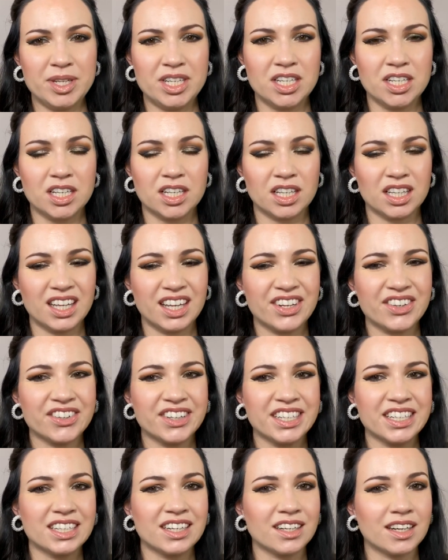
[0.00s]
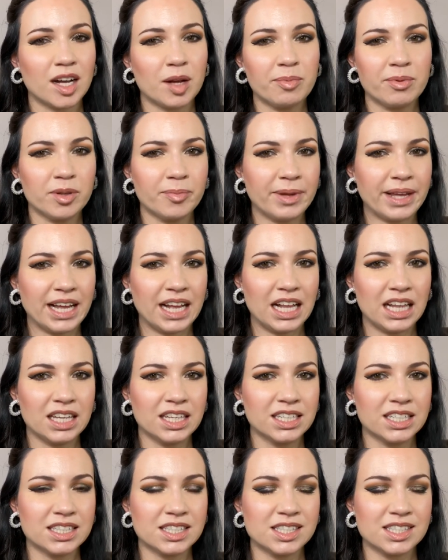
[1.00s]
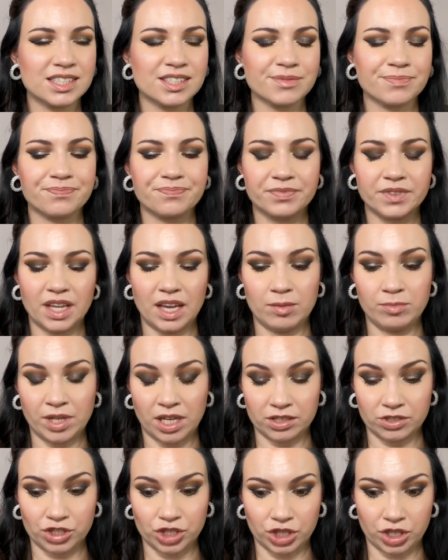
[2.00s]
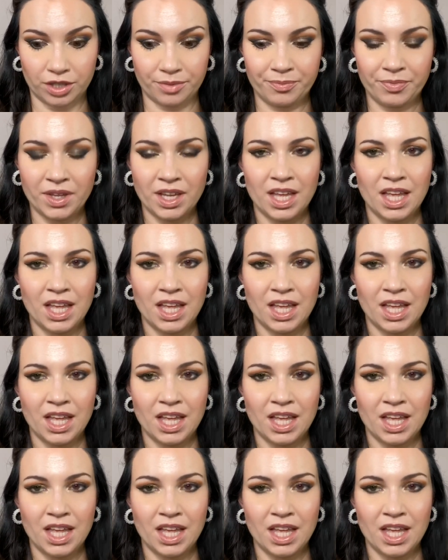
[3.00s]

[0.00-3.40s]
decluttering a couple palettes. I'm not sure.